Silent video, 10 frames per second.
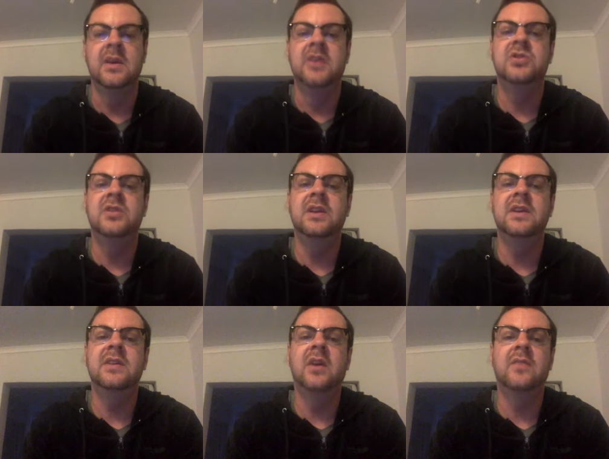
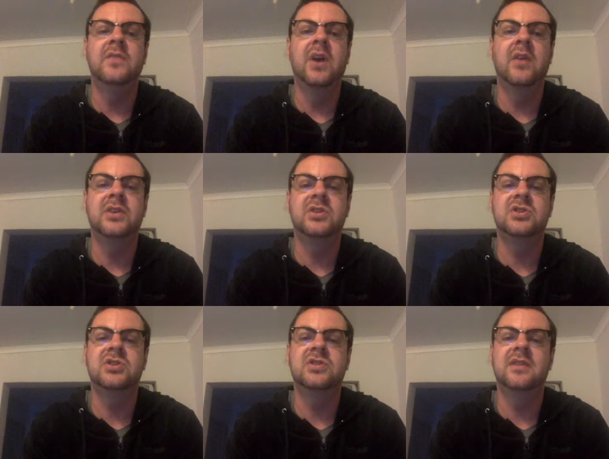Julian of
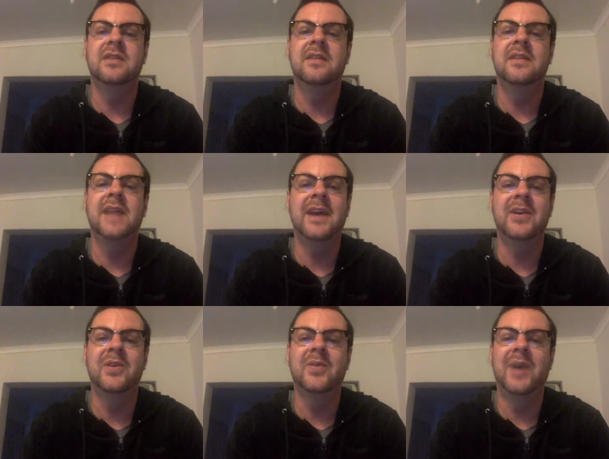Norwich, the
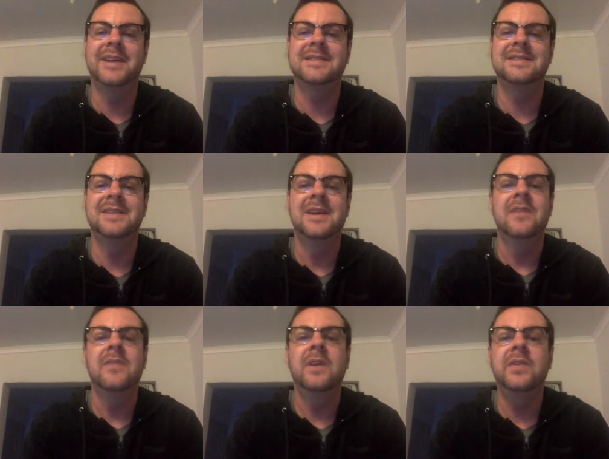anchorite,
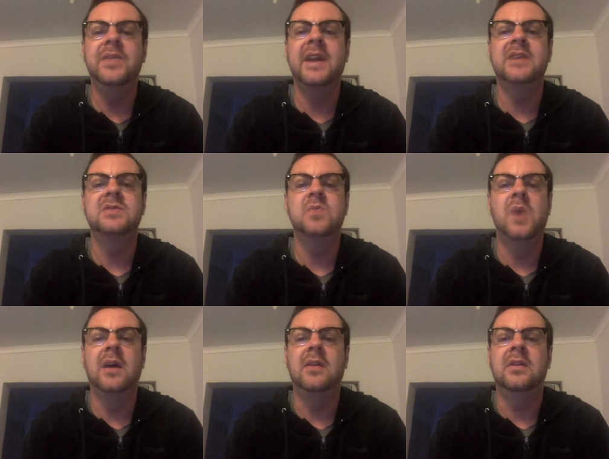felt that as
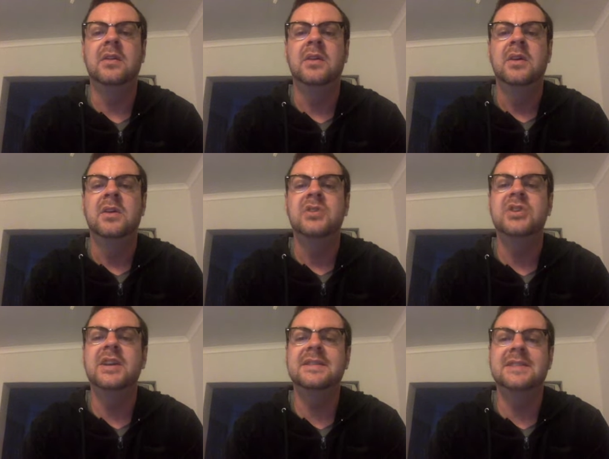well. She
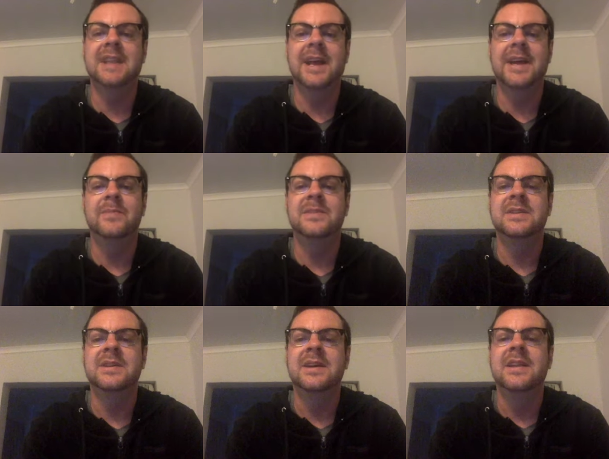exclaimed,
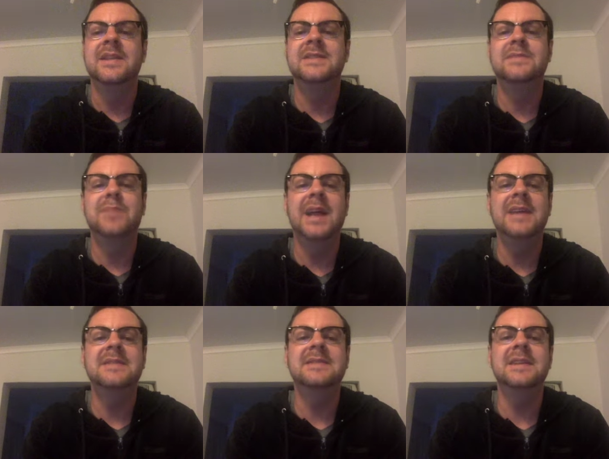"This
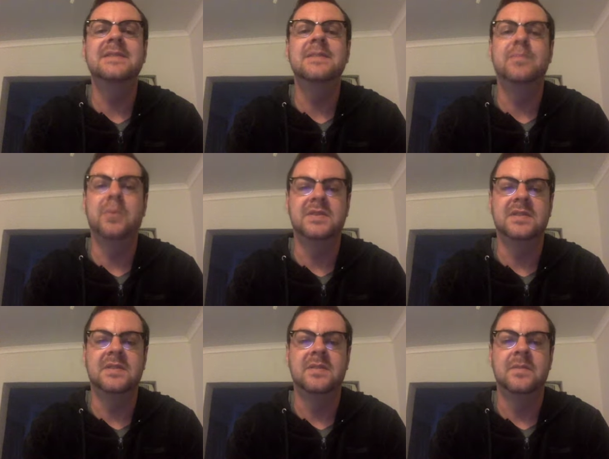place is a
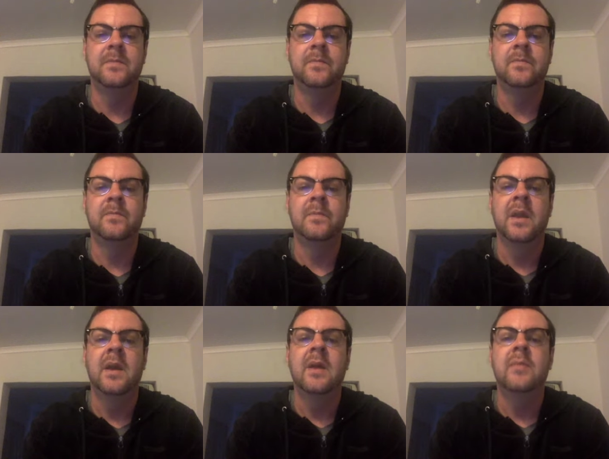prison."
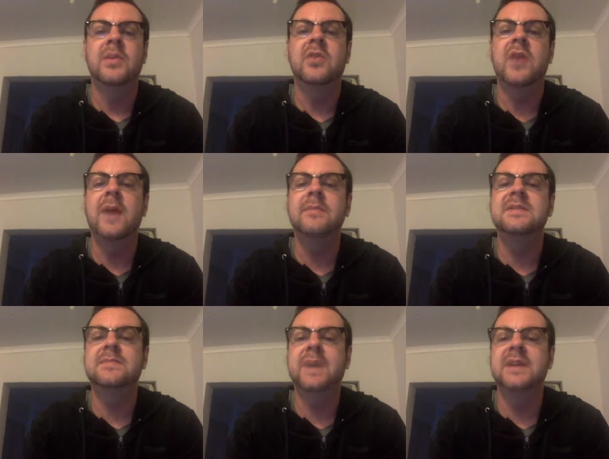But the cramped
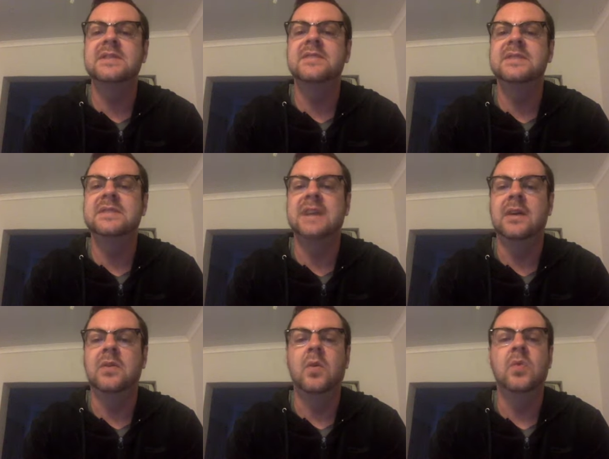space of a
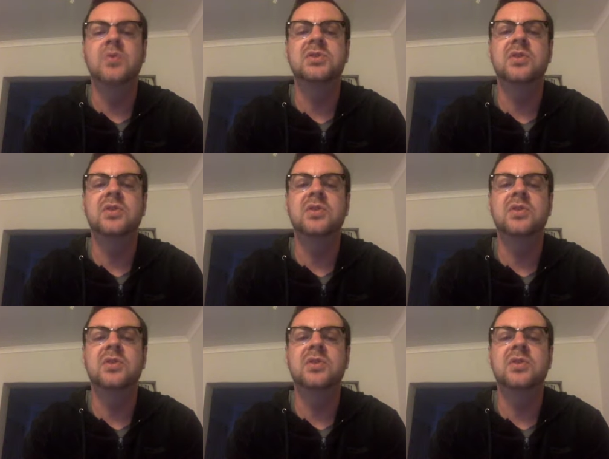cell also